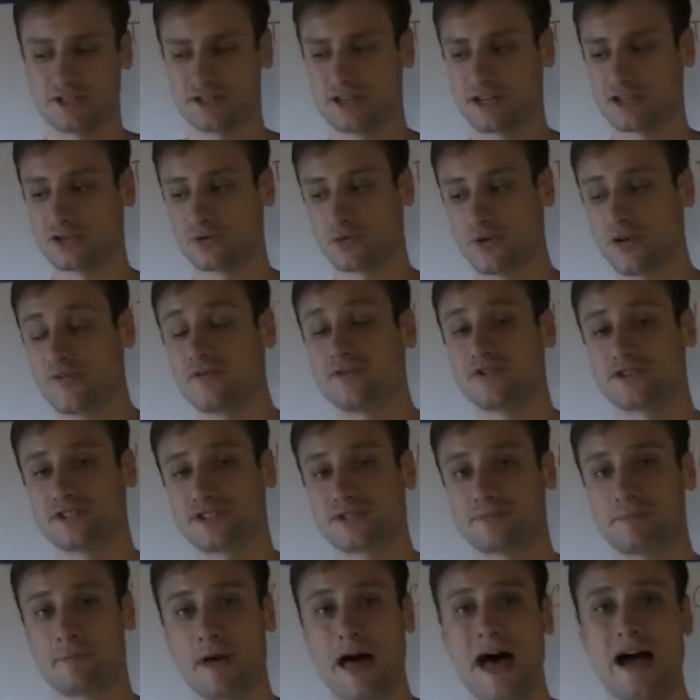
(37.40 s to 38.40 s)
that, with
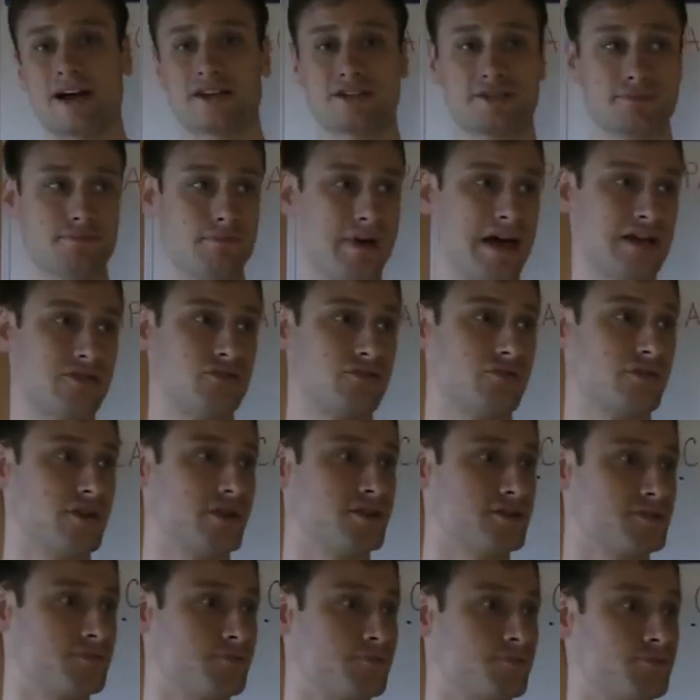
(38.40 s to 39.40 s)
respect to
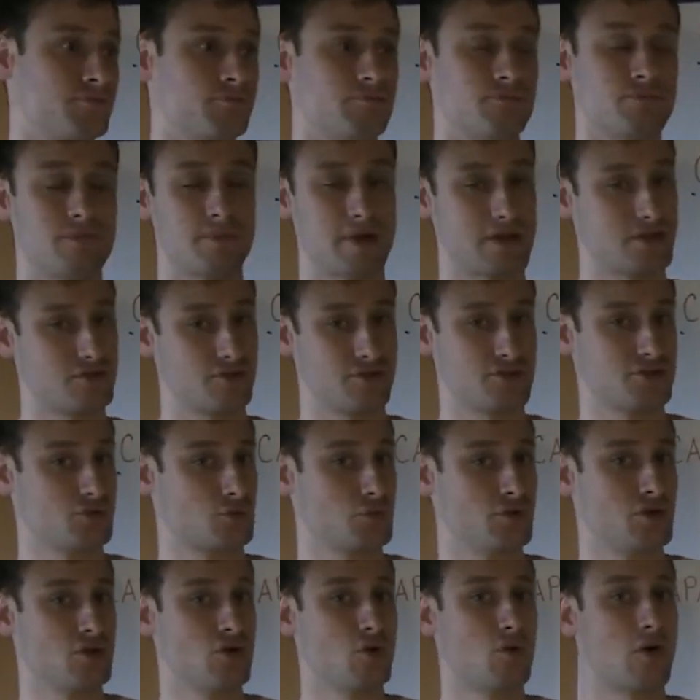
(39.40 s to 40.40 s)
batteries
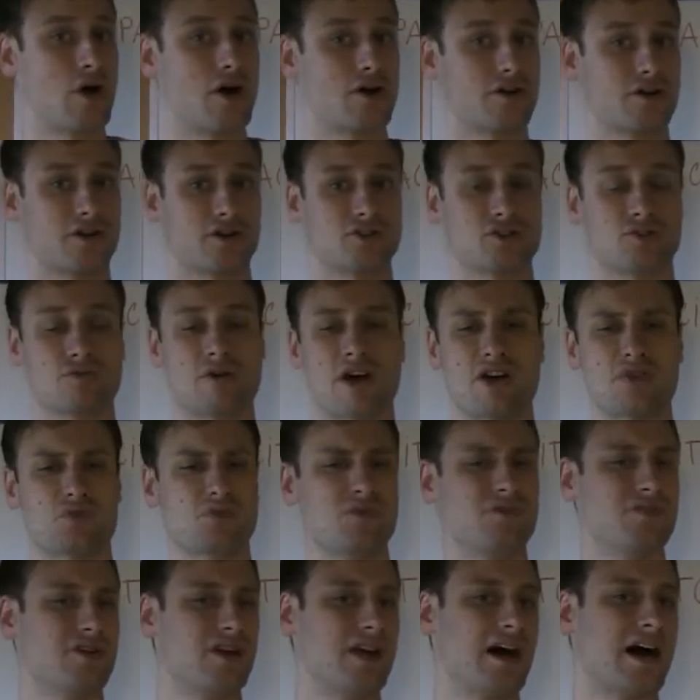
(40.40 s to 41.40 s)
we know are characterized
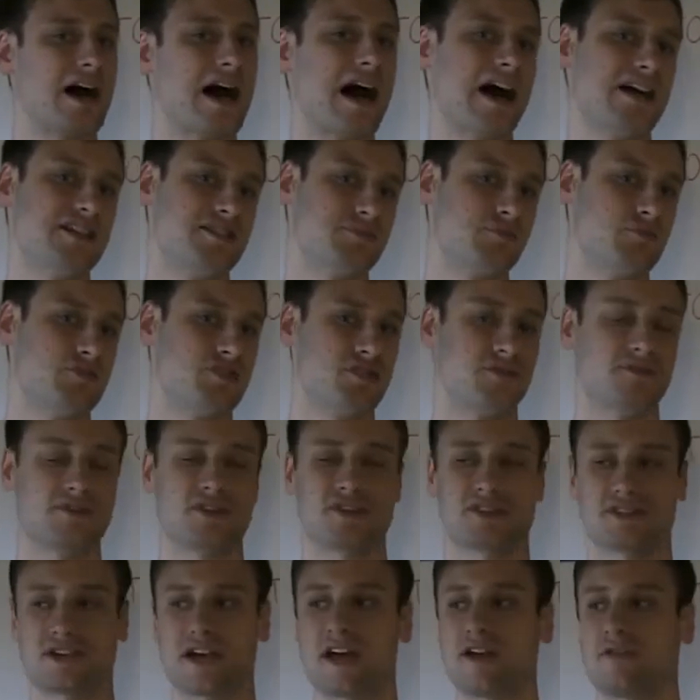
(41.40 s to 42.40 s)
with a high
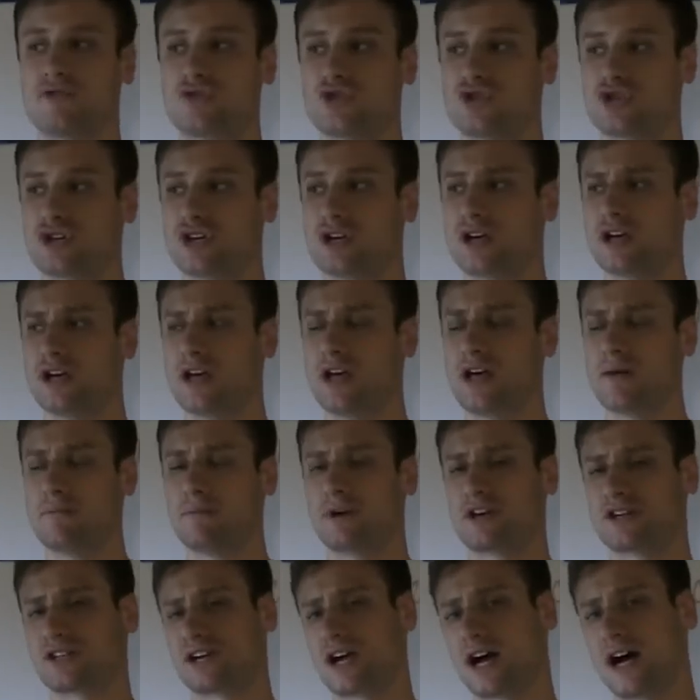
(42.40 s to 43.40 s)
specific energy
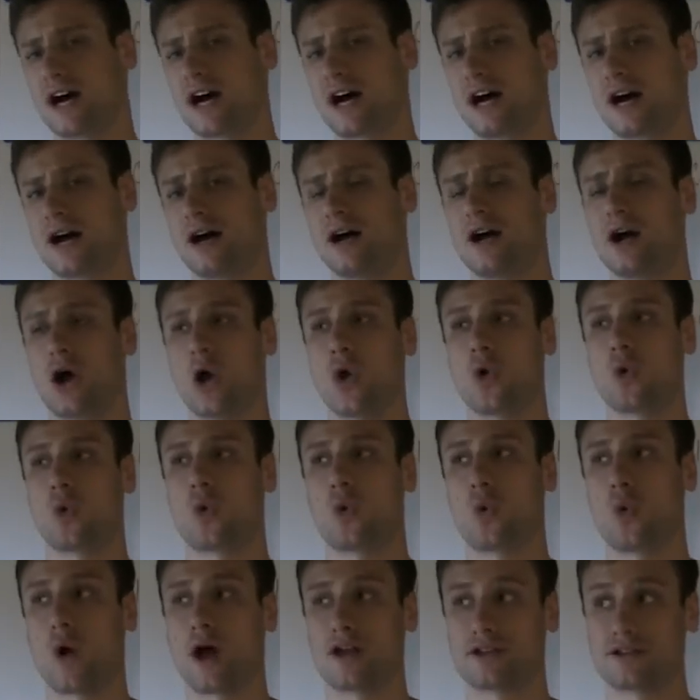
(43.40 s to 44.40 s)
but
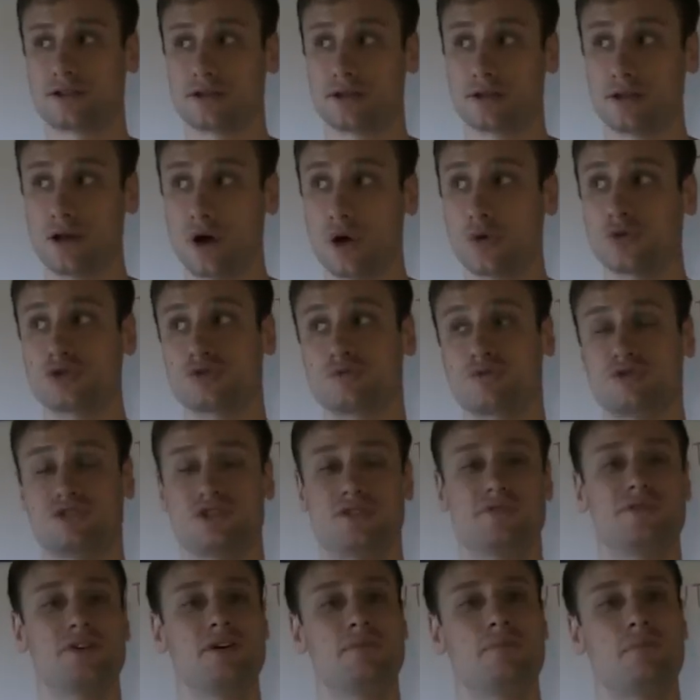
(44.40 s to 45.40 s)
quite low
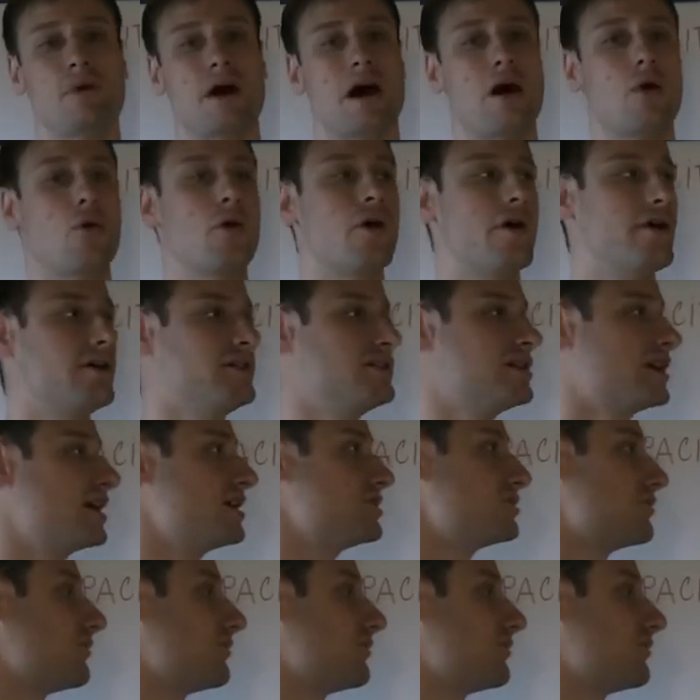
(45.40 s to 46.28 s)
specific power. In the case of